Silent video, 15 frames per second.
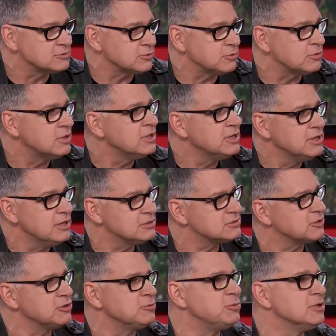console,
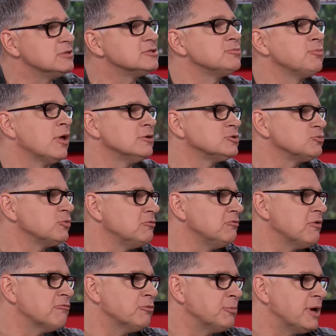it's going to be the smallest one
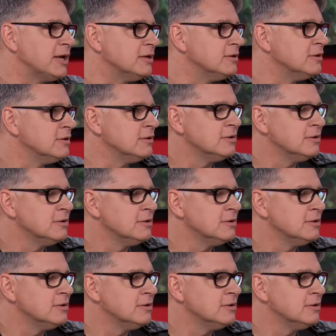we've ever made.